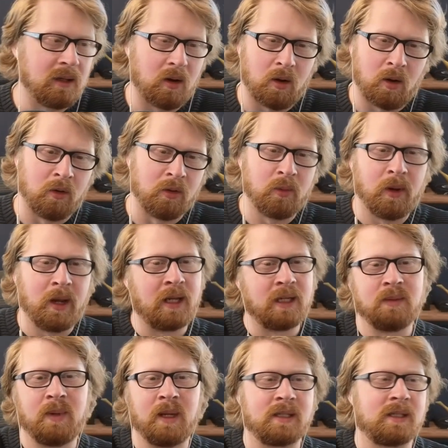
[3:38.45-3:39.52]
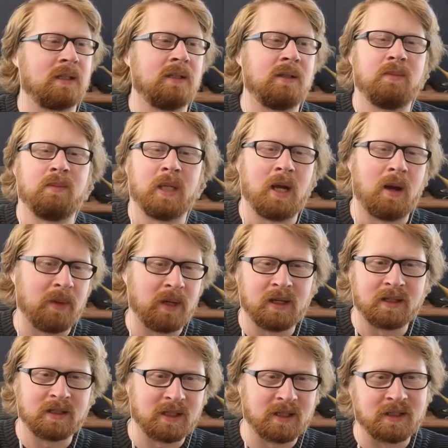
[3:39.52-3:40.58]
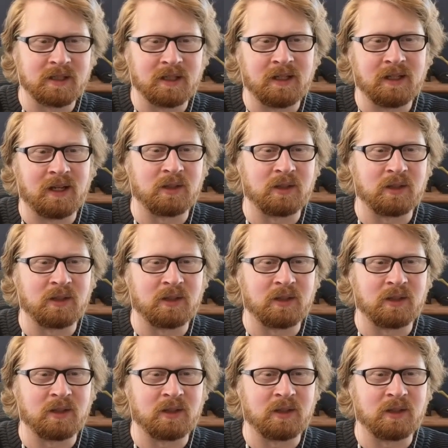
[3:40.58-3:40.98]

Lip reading: all the way to basically becoming a citizen.